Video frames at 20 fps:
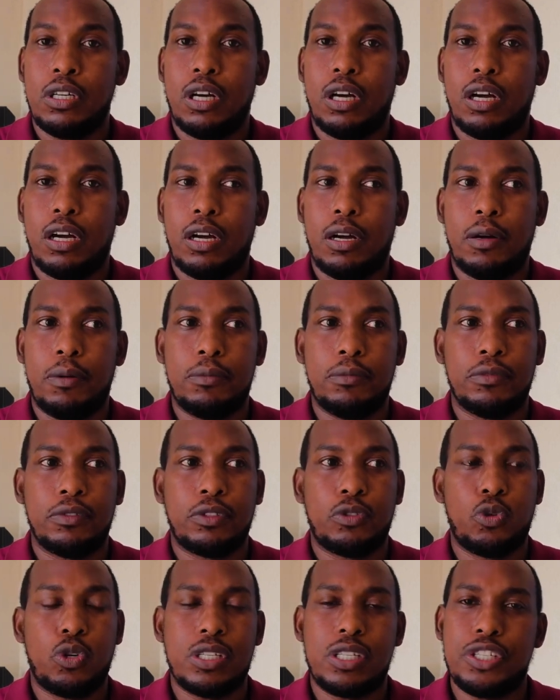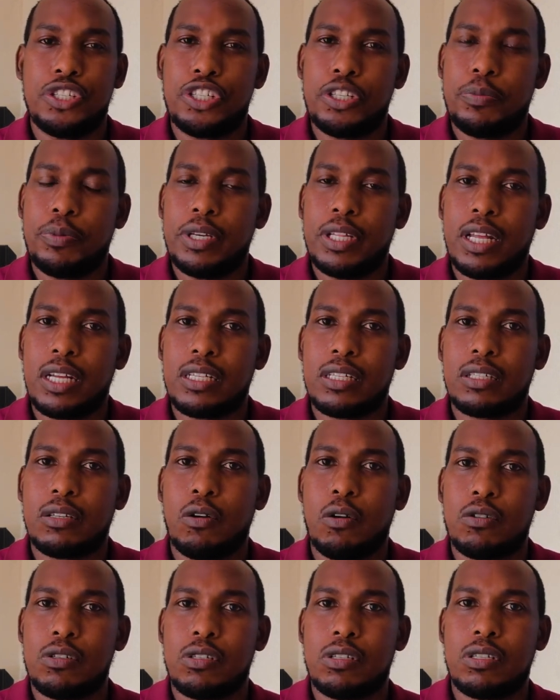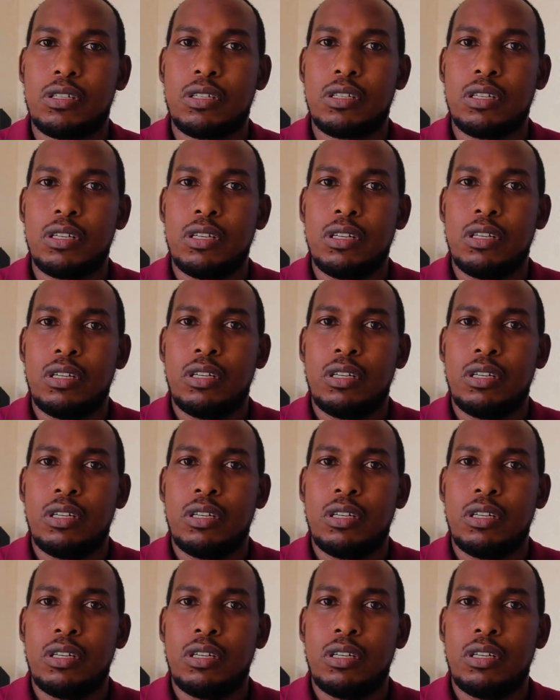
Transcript: 20 GB that costs